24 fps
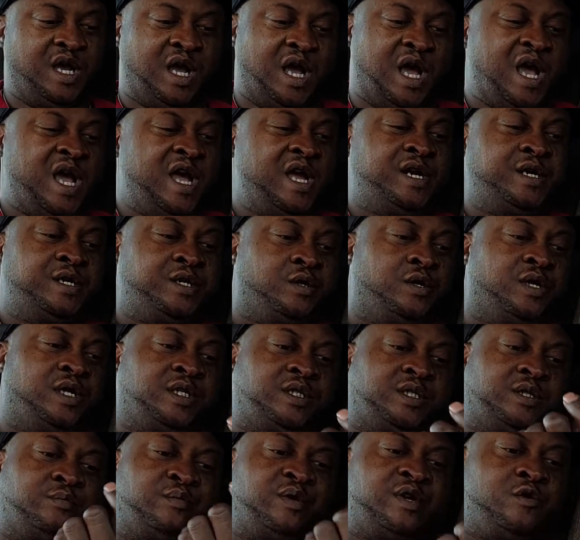I ain't doing it
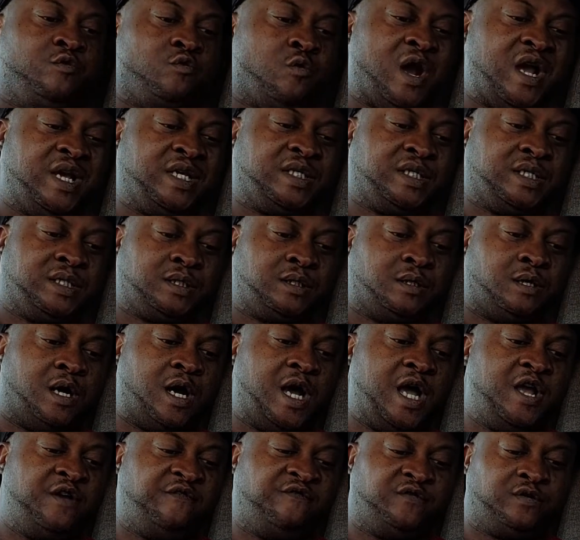to be racist or
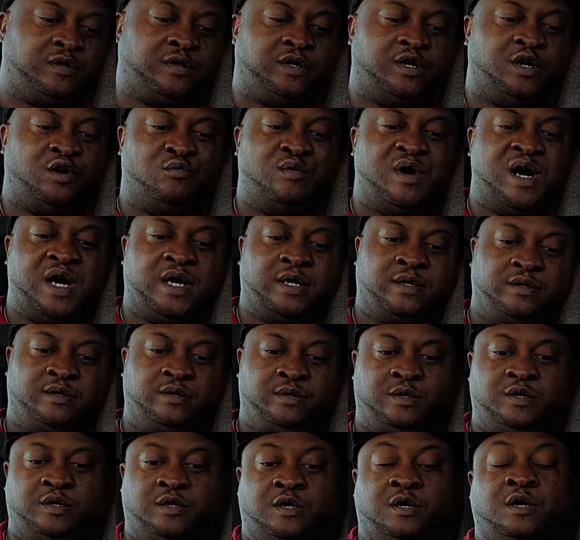hateful to nobody,
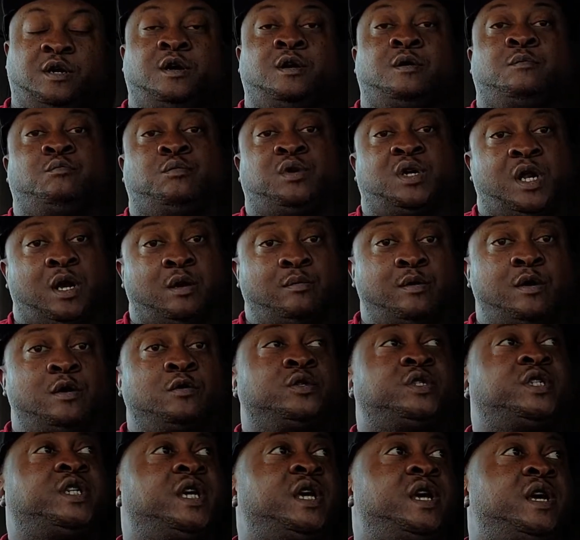but I'm gonna
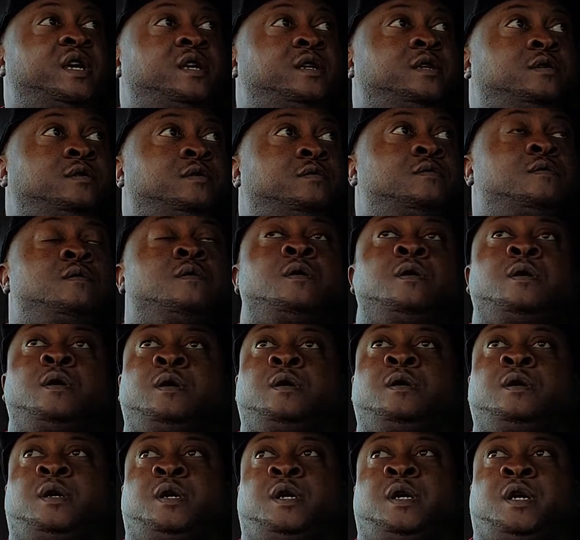tell you,
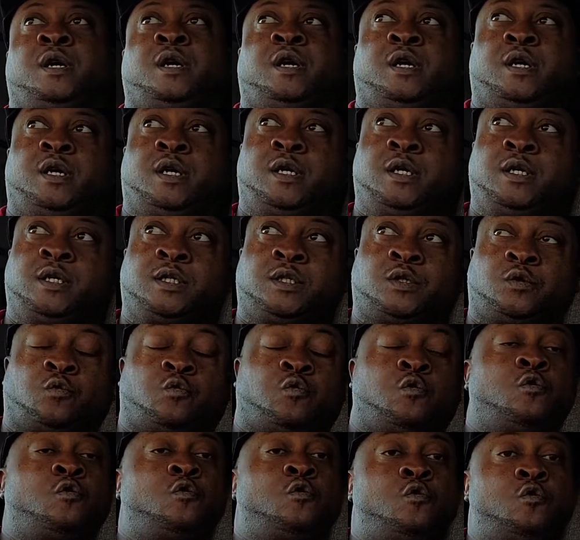it's
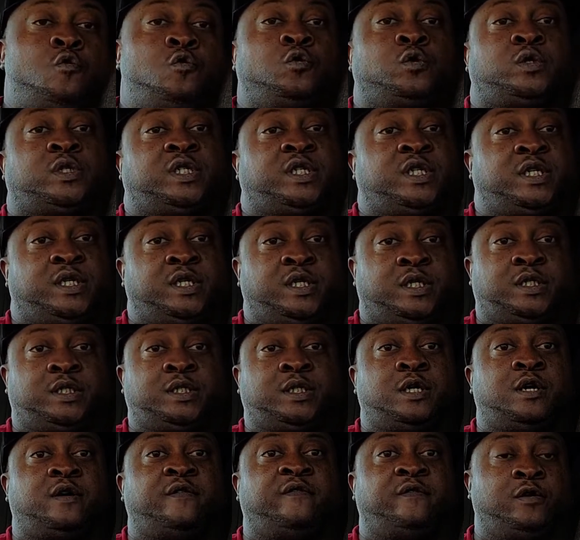rules to this
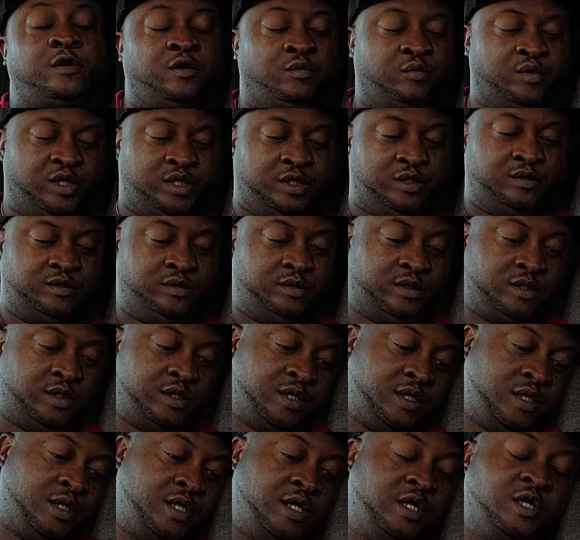stuff here, man.
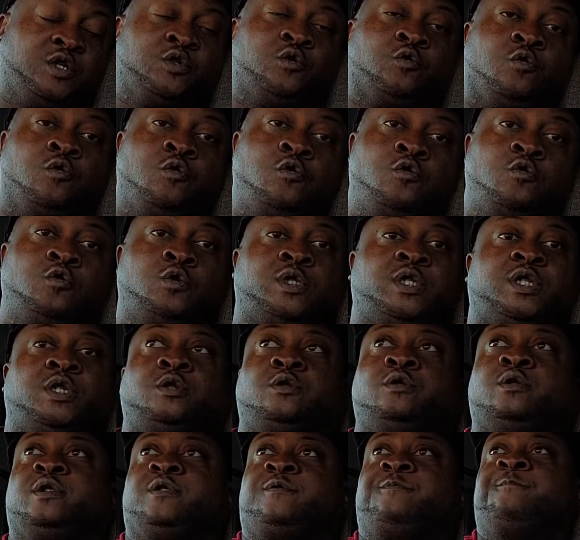It's rules
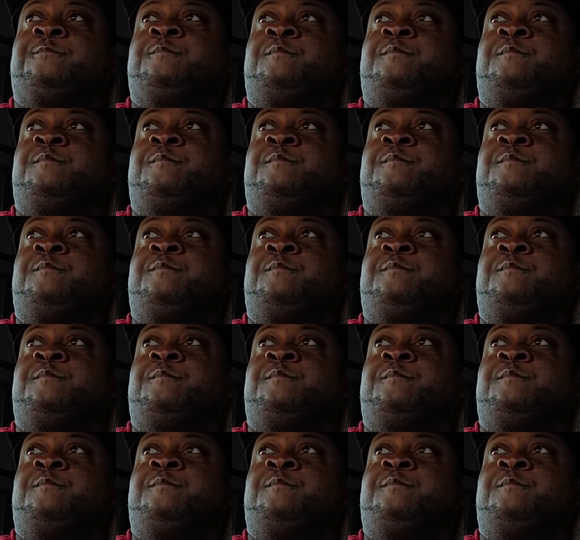to it.